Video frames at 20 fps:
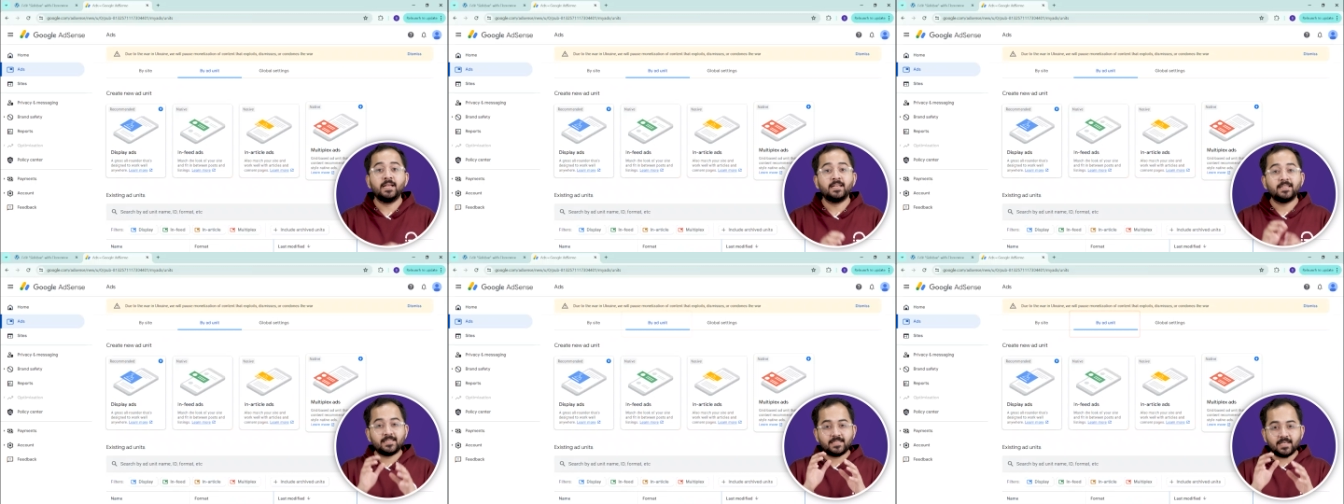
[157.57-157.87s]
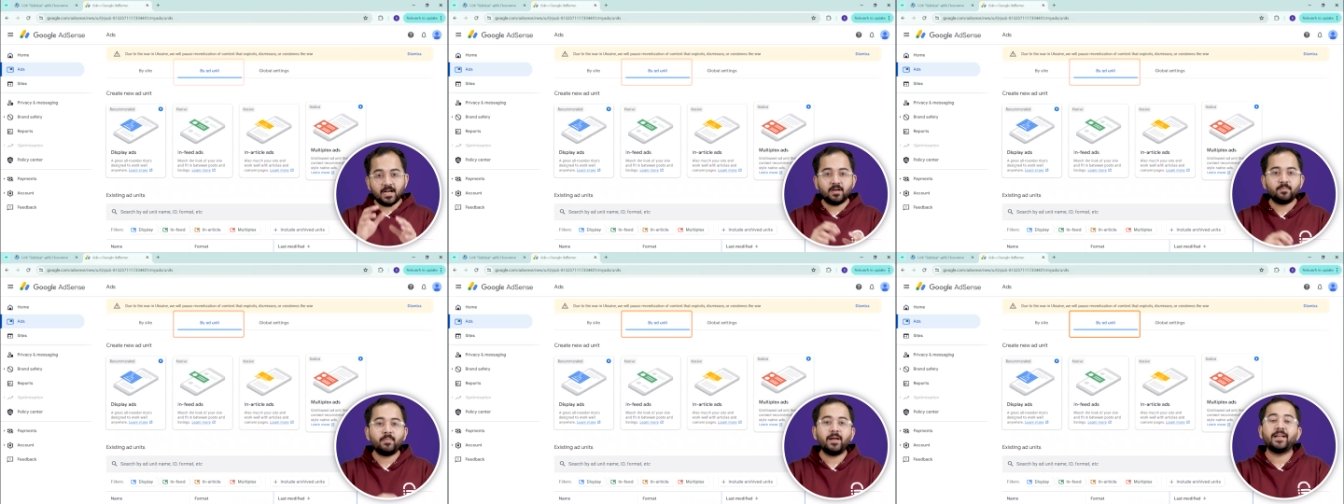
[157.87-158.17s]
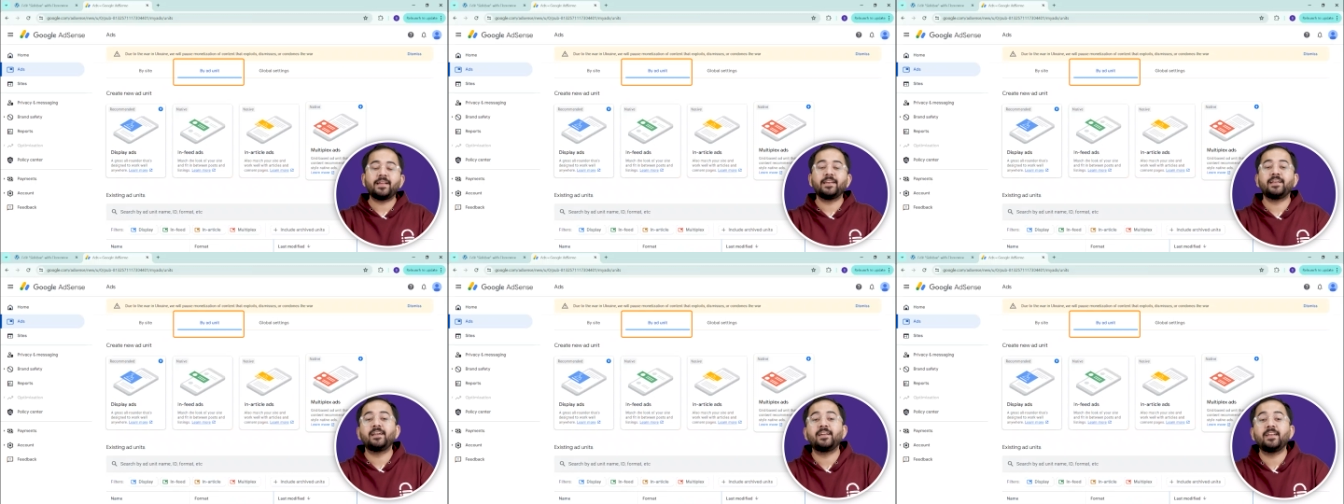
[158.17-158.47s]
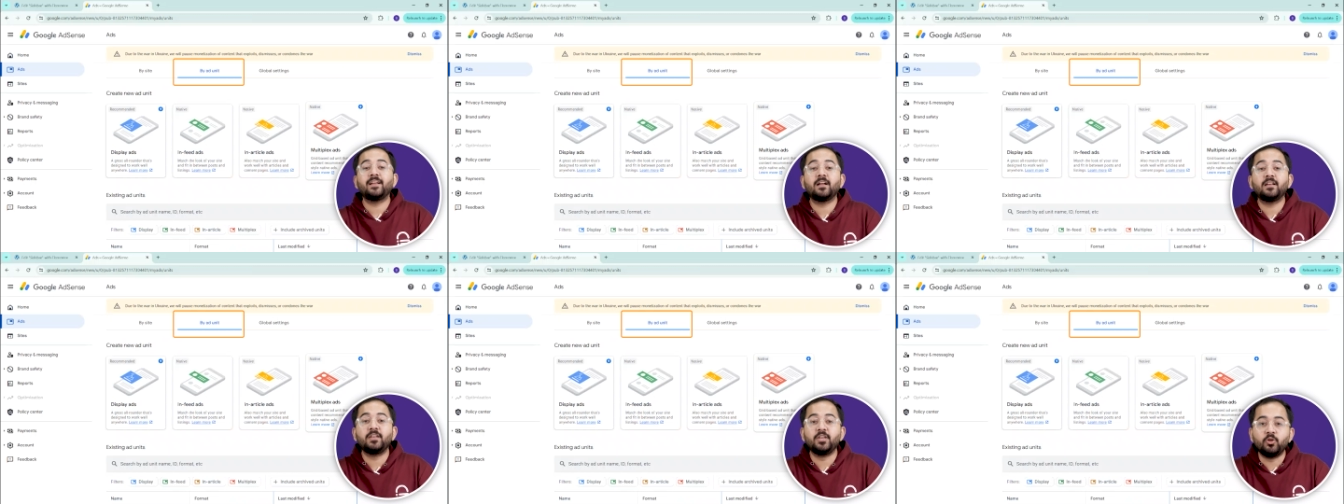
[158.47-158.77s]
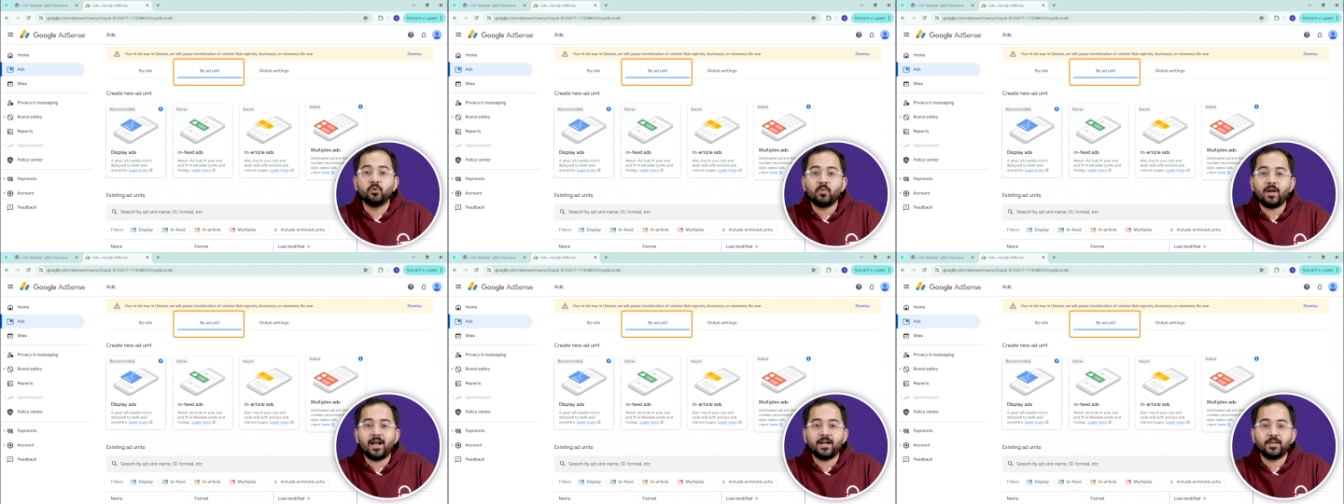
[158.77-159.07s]
Start by creating a
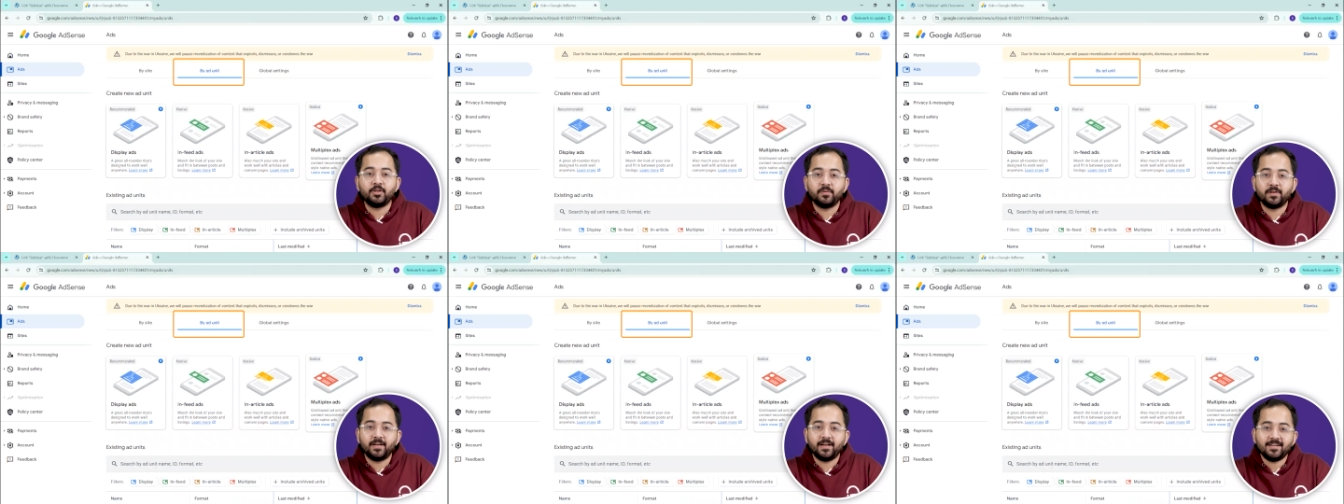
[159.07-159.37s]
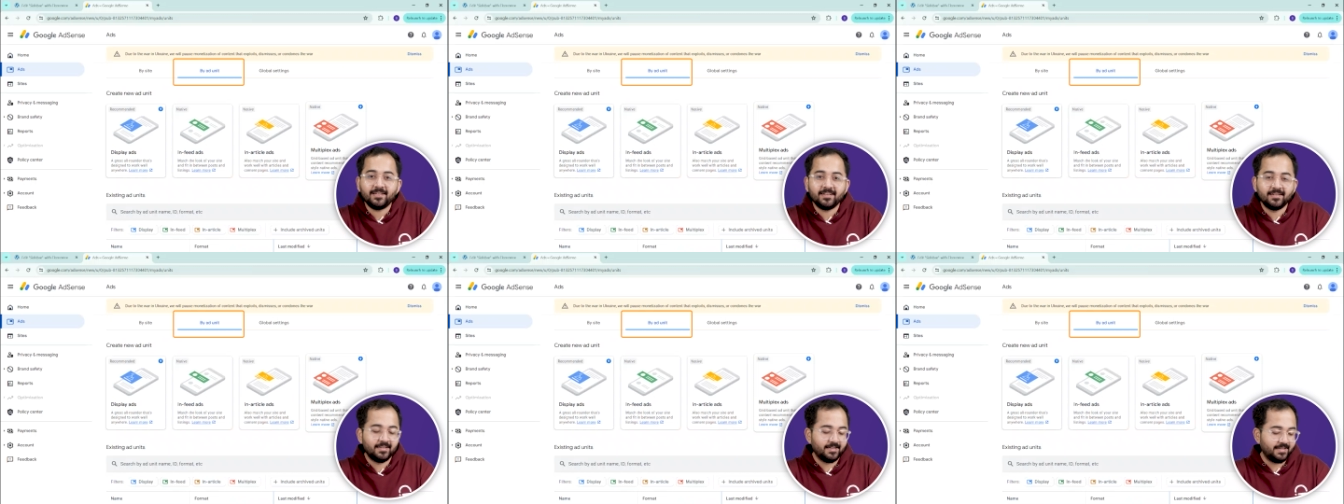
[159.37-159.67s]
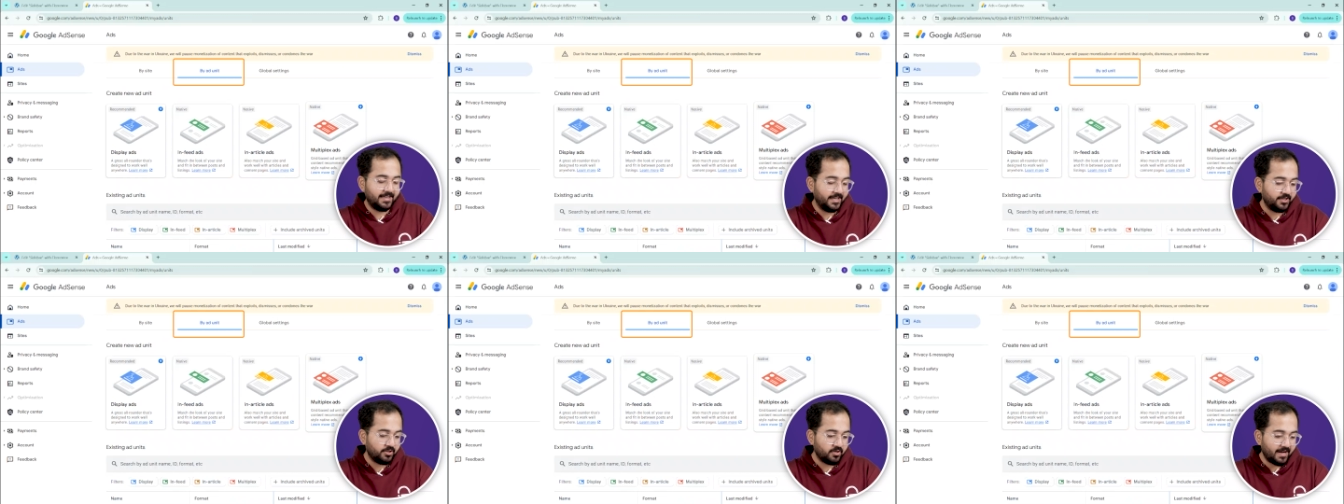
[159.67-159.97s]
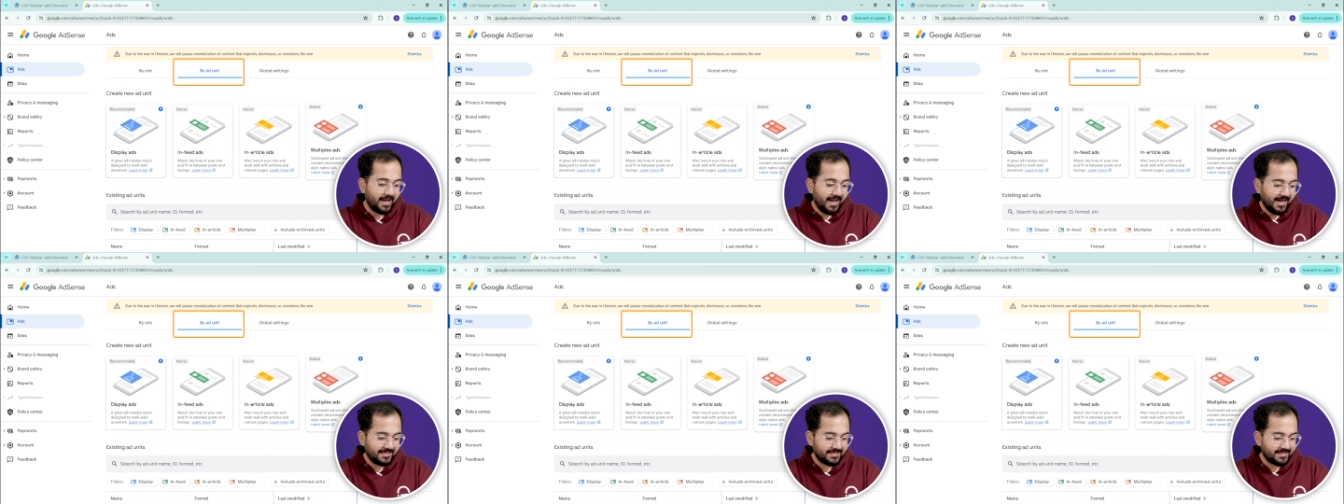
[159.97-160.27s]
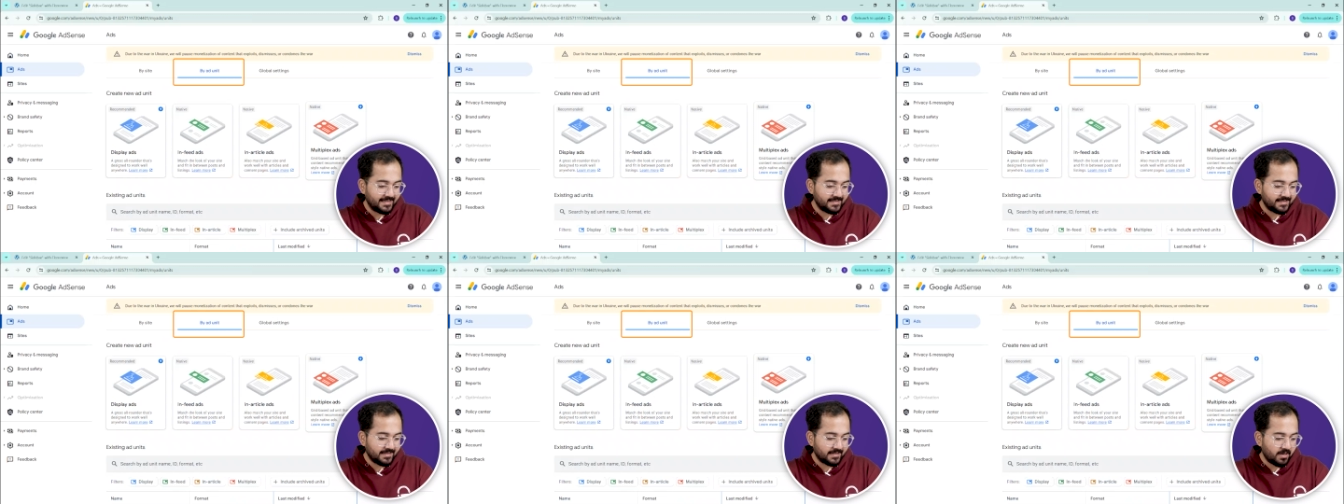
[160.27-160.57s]
new ad unit in your
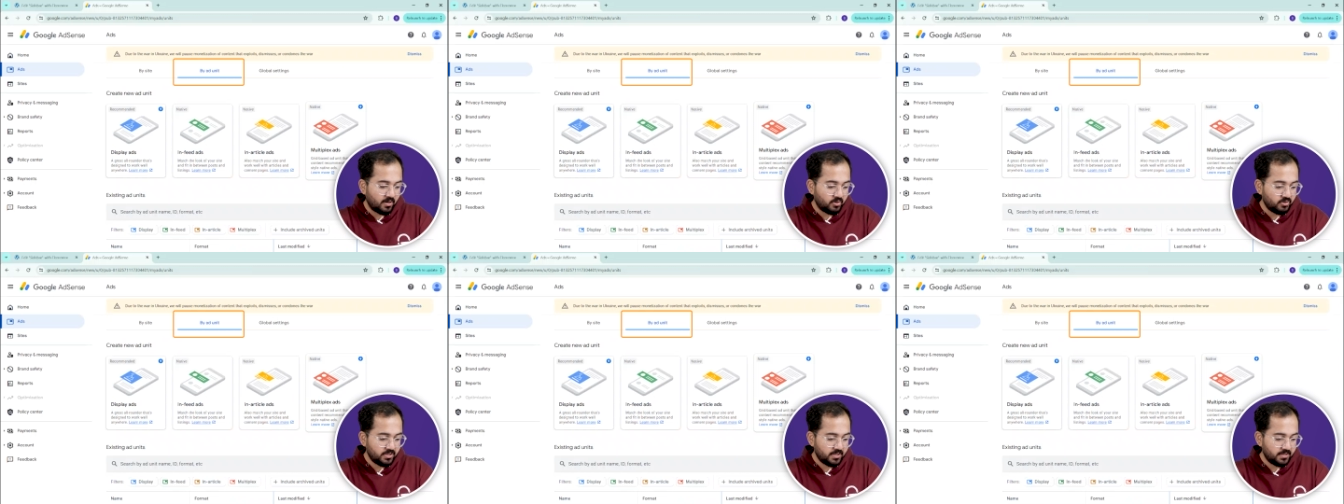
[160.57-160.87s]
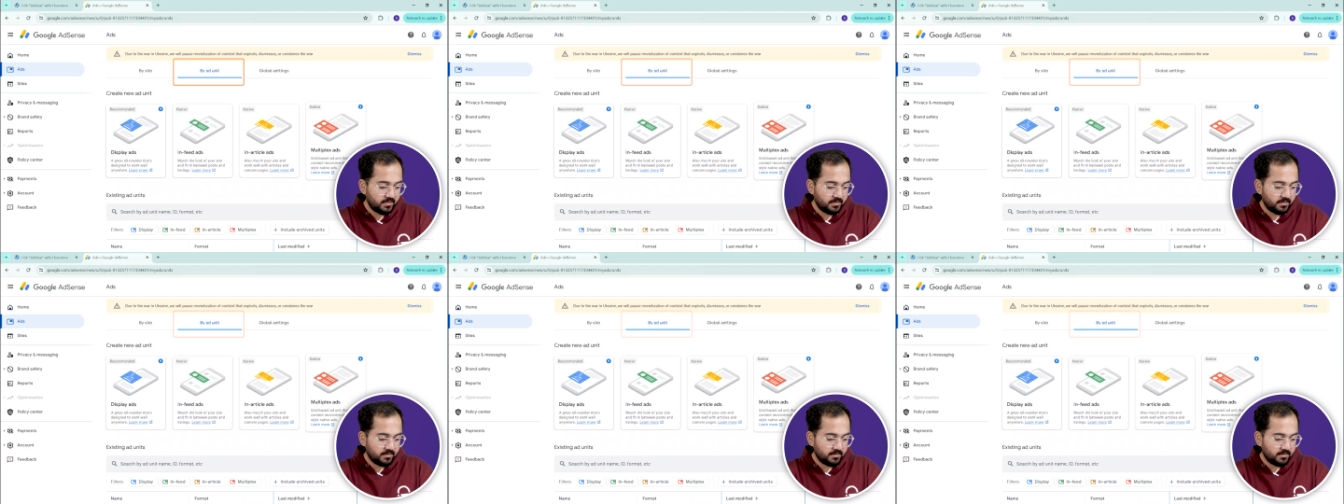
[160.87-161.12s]
AdSense account,